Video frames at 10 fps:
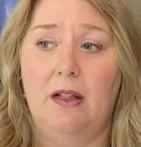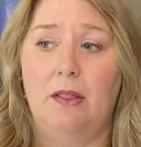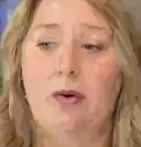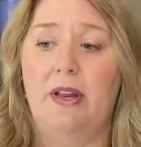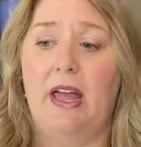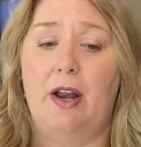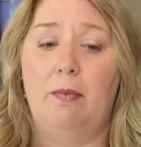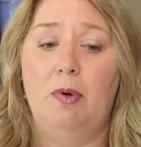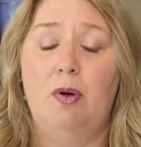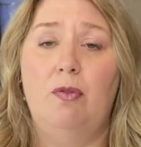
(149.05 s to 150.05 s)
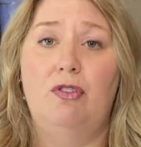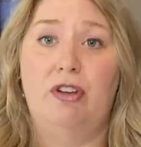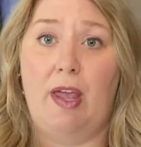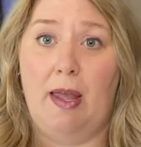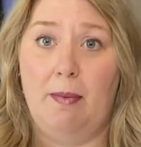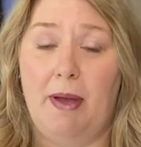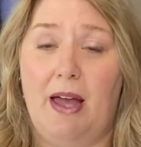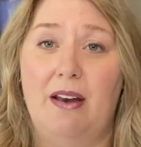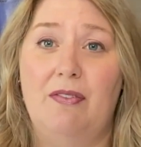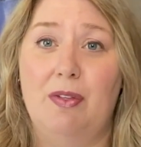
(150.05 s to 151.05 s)
learning how to move shame
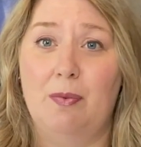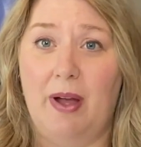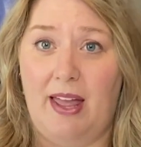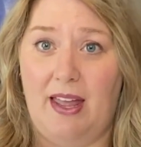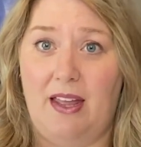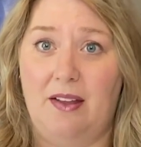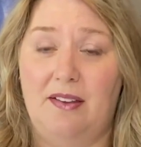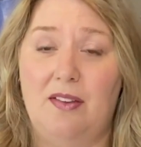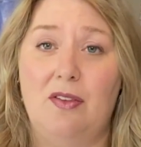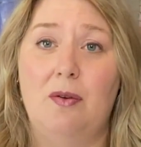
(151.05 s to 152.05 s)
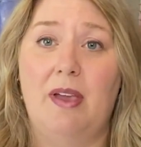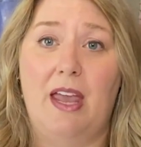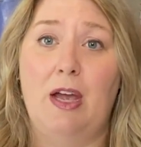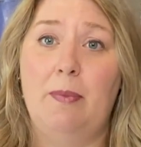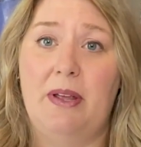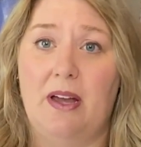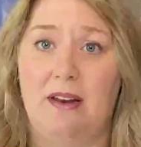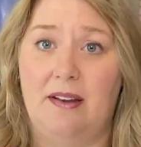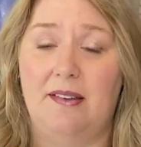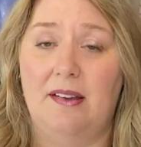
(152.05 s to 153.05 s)
out of the way so that you can be
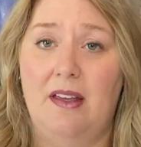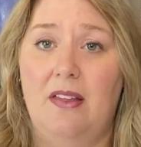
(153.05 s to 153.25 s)
honest.